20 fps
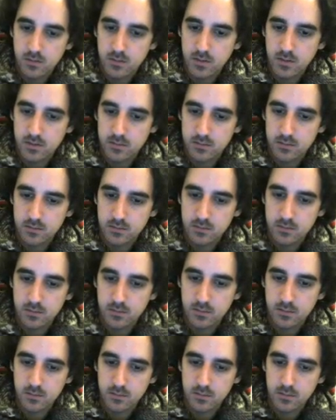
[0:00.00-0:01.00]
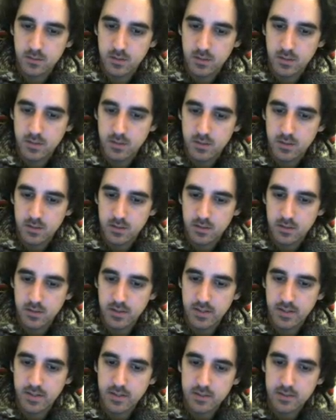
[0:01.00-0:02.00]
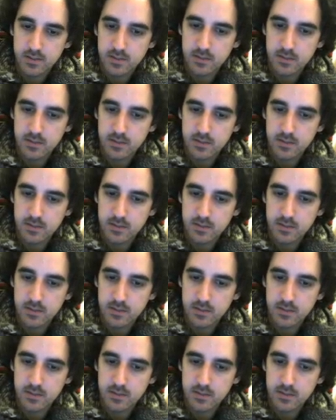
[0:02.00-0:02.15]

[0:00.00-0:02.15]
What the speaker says: Alright, so again,